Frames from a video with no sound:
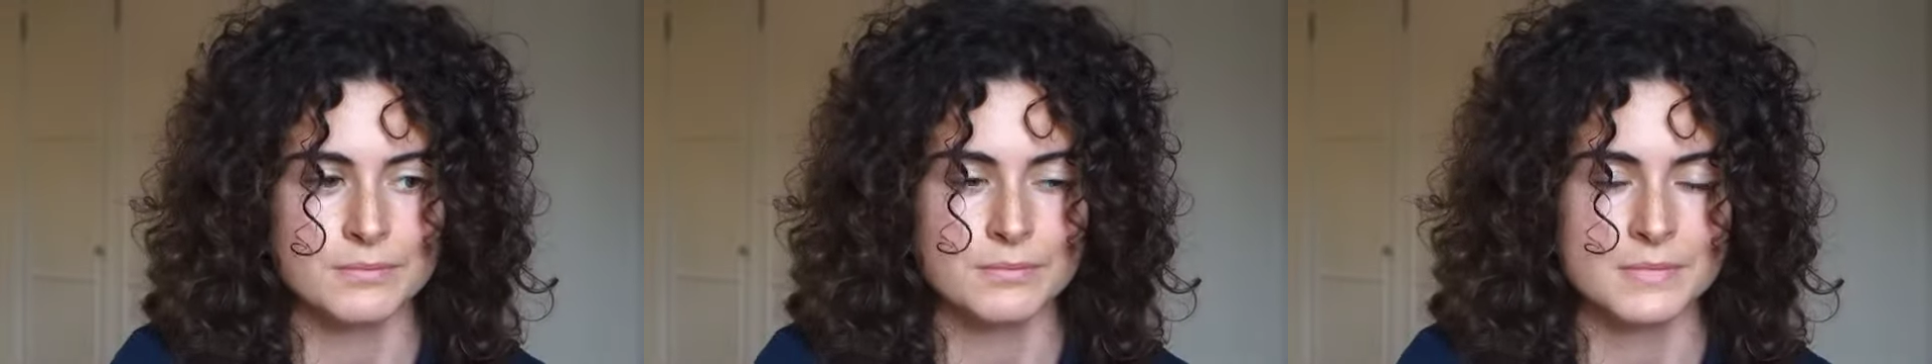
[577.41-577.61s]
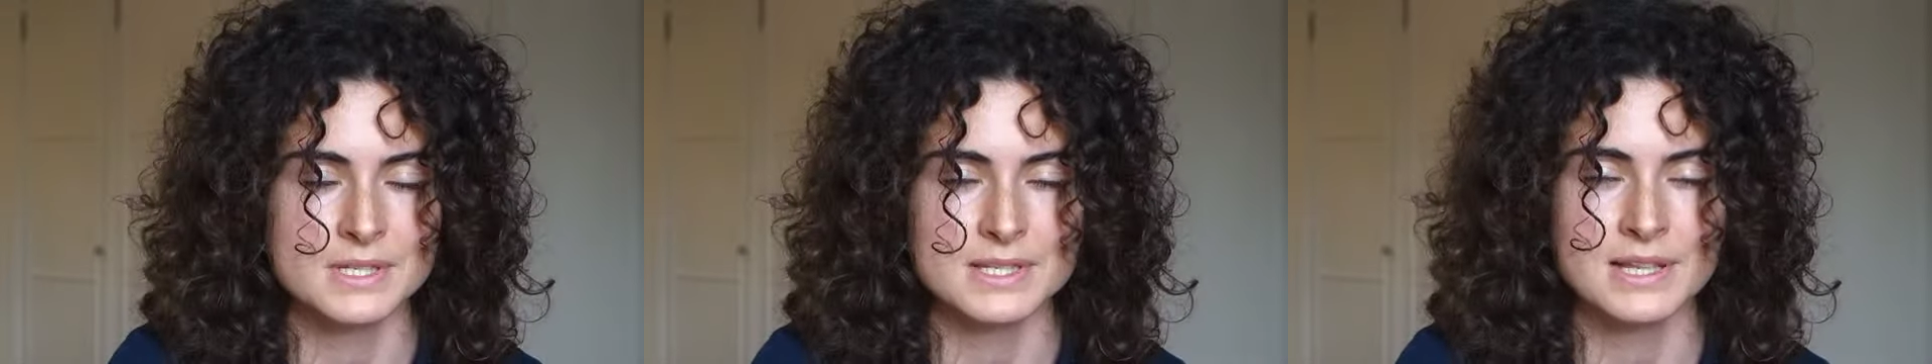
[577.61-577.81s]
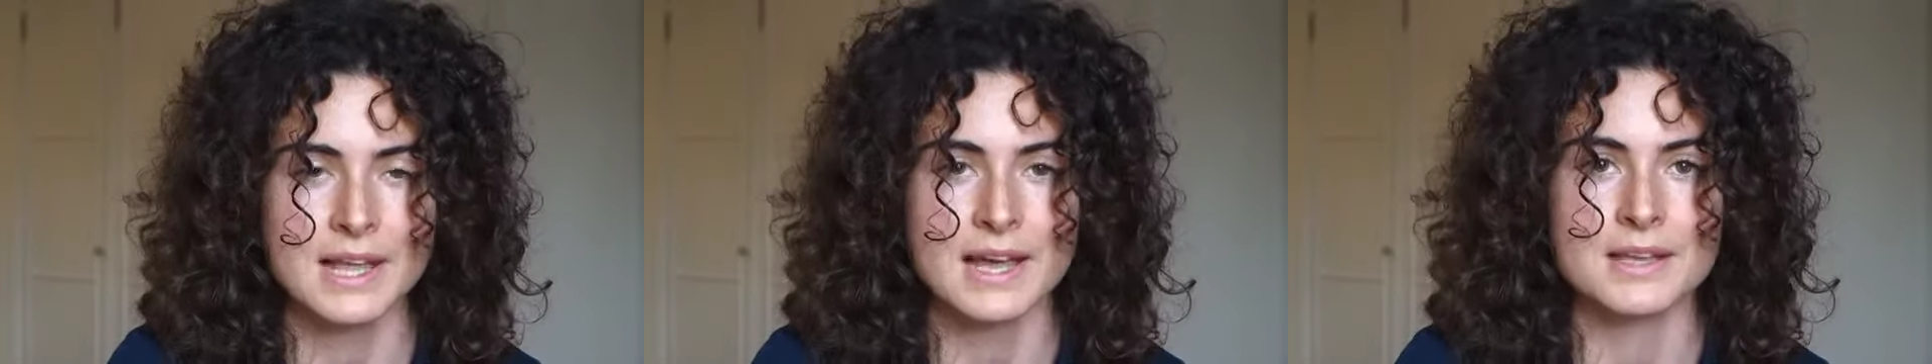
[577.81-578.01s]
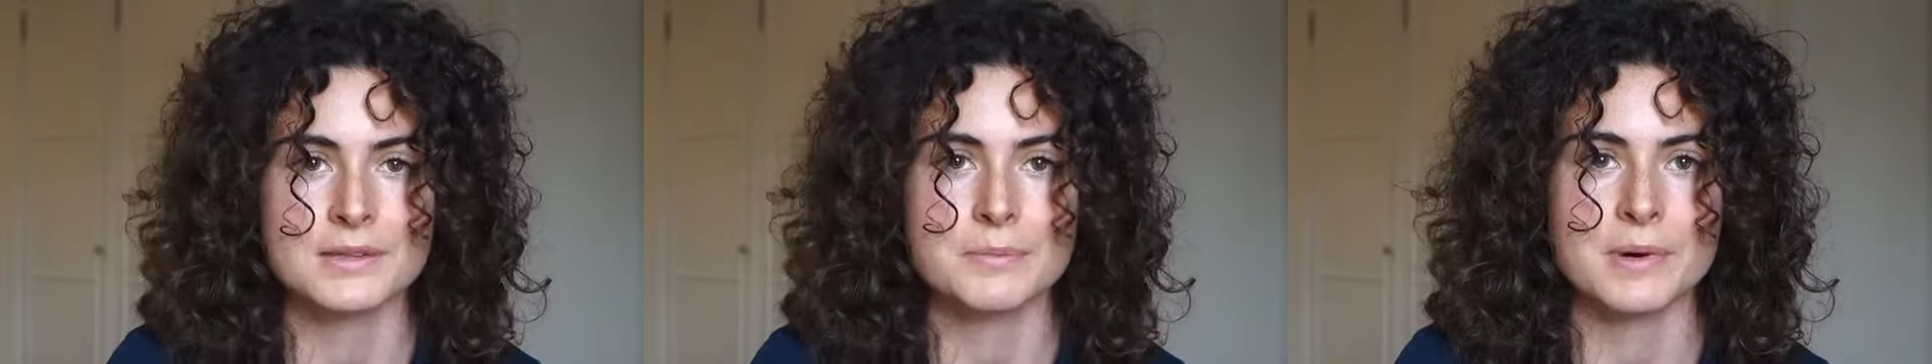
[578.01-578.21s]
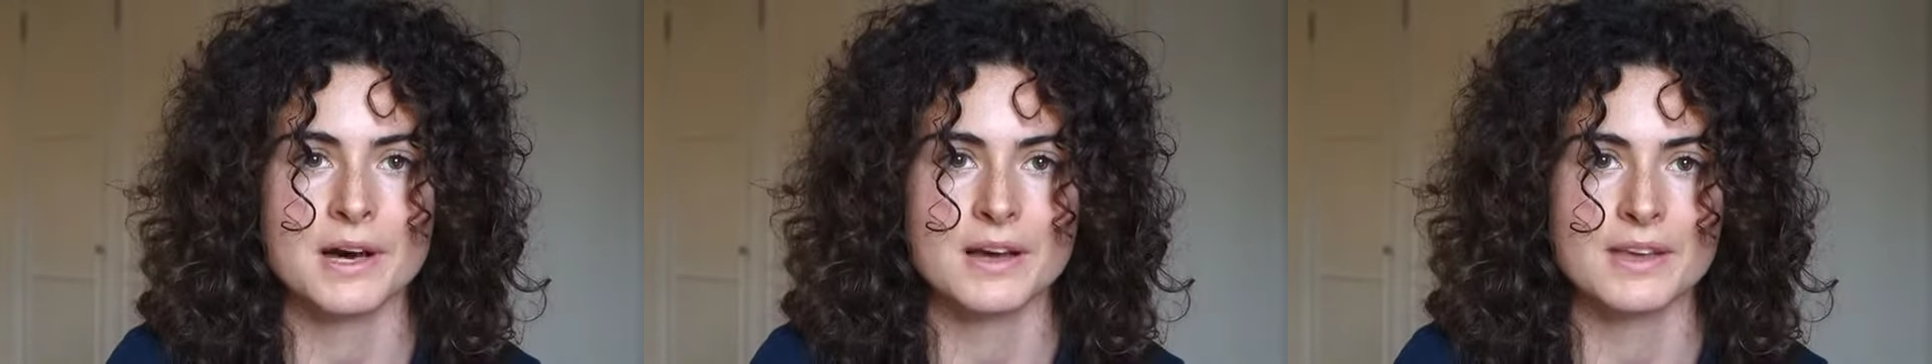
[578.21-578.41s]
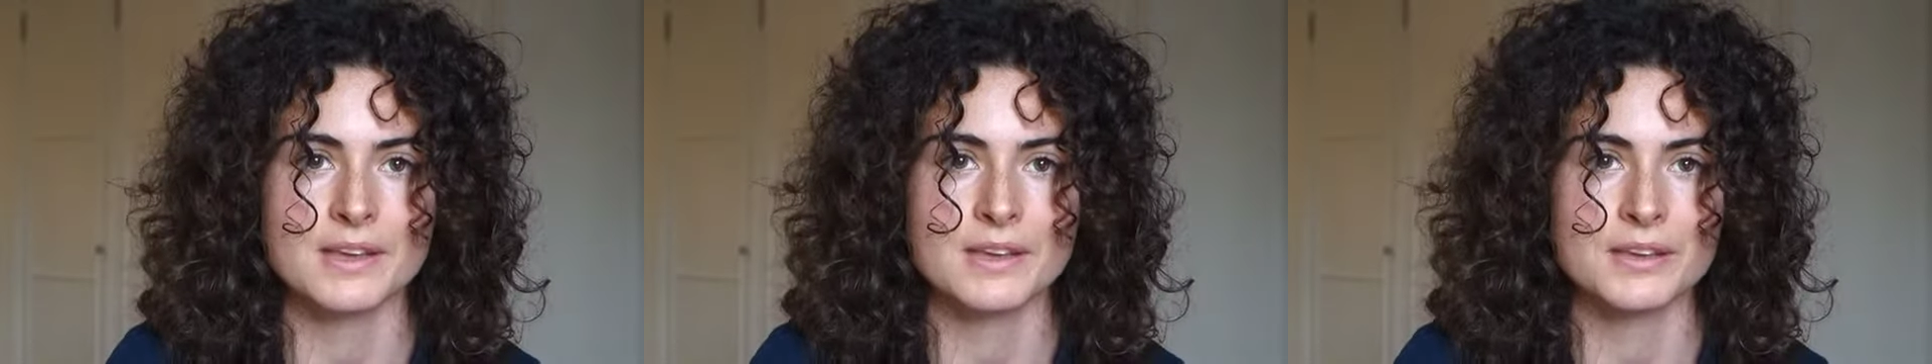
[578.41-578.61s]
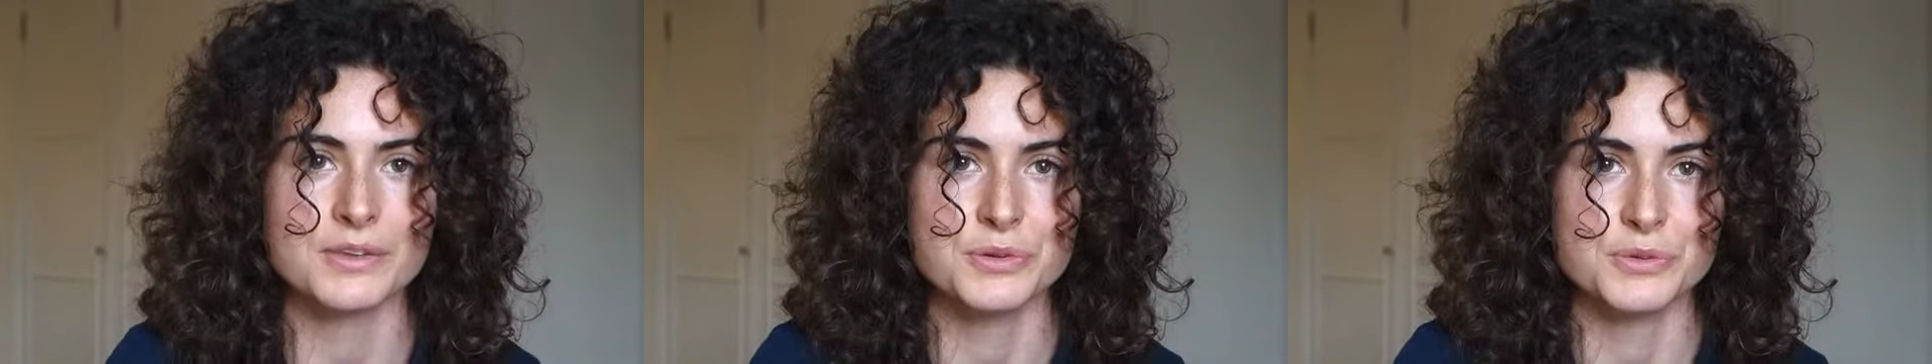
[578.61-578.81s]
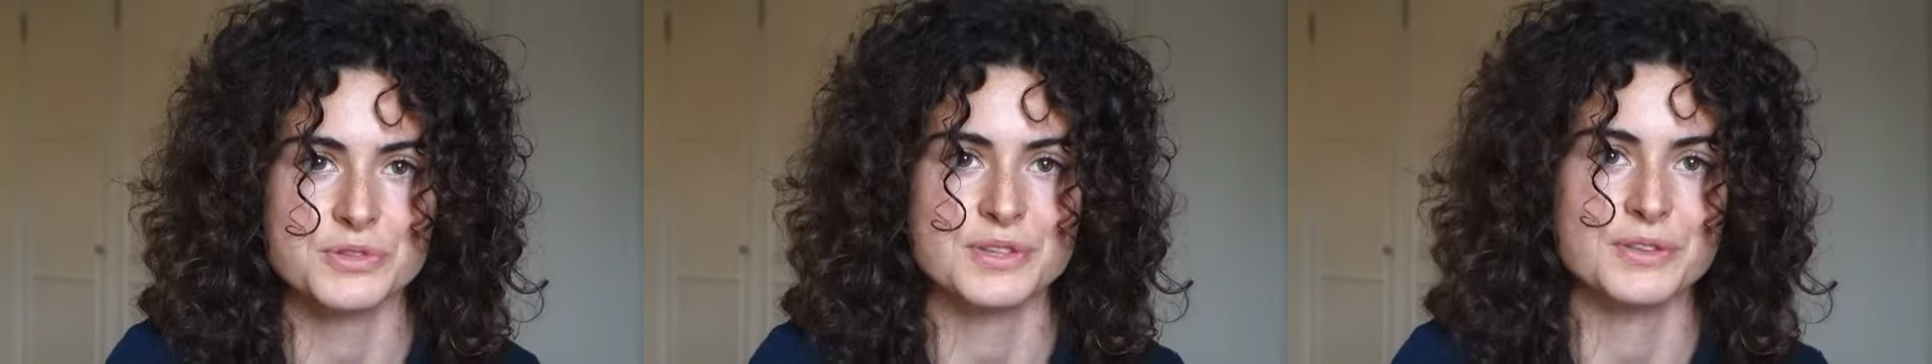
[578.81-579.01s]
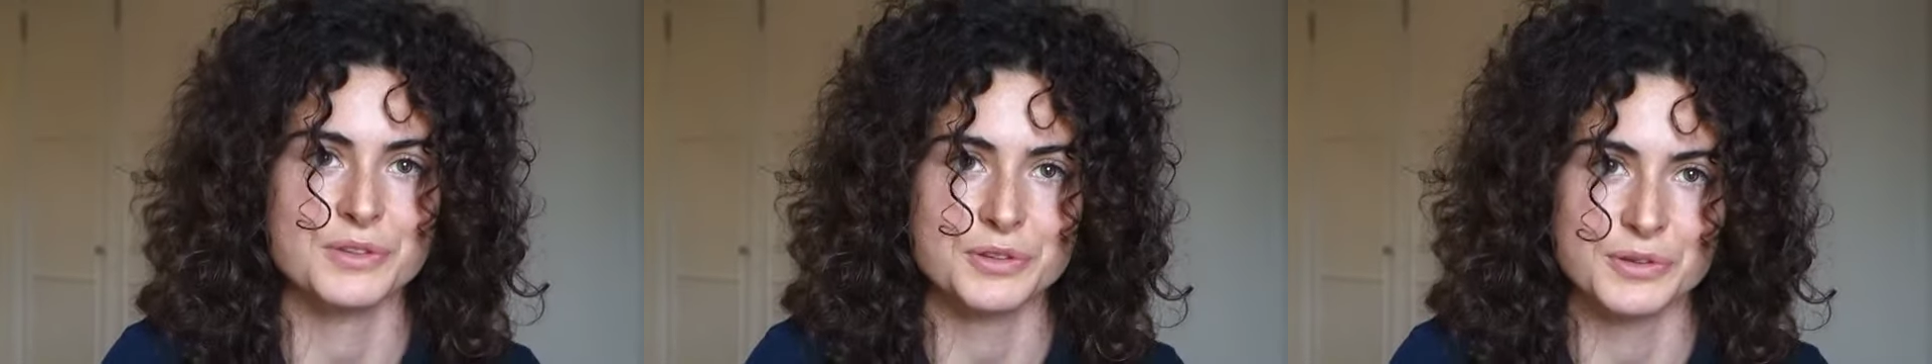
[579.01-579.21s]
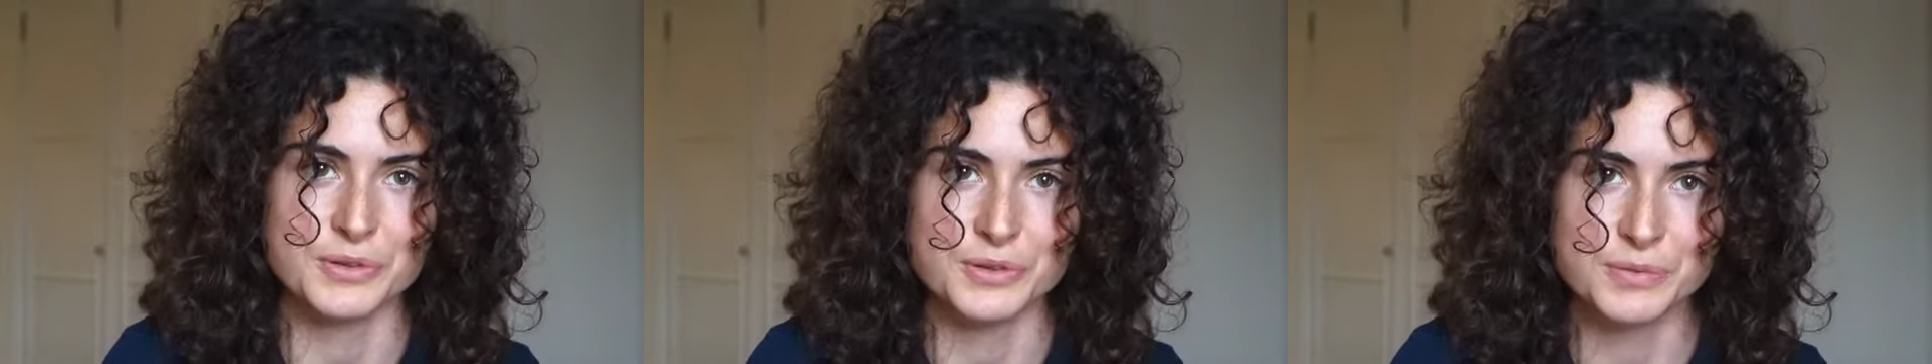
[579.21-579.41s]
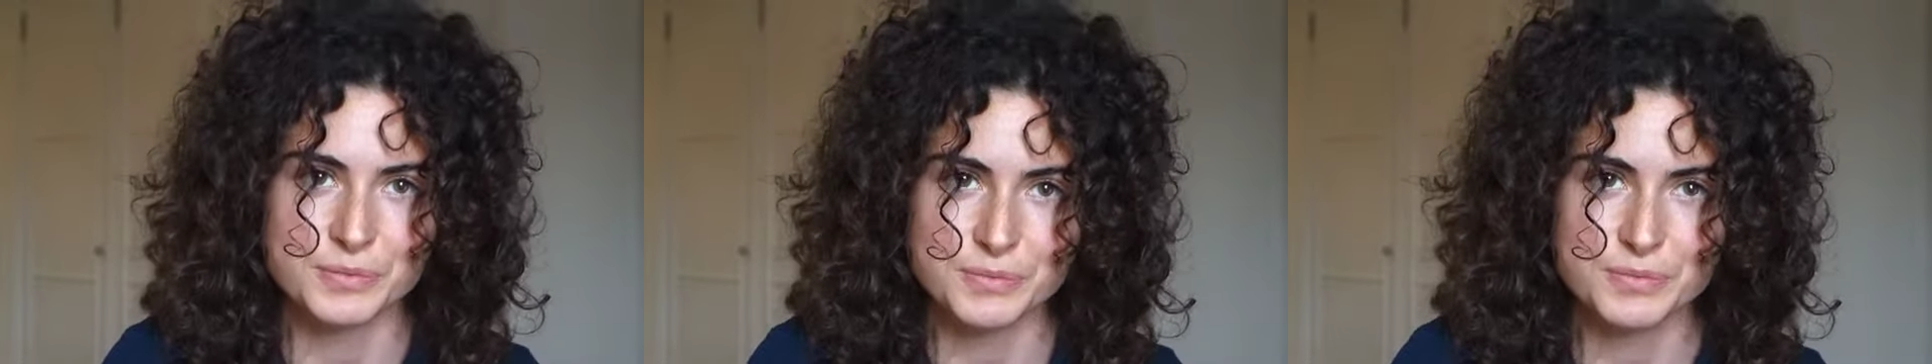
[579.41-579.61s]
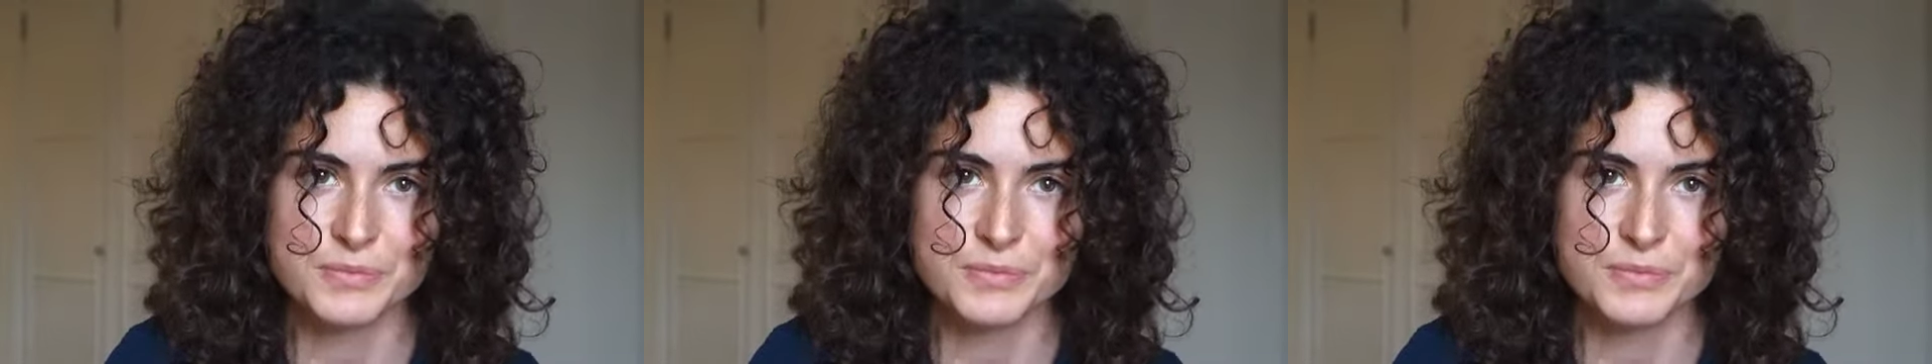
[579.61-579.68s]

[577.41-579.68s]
misled by using the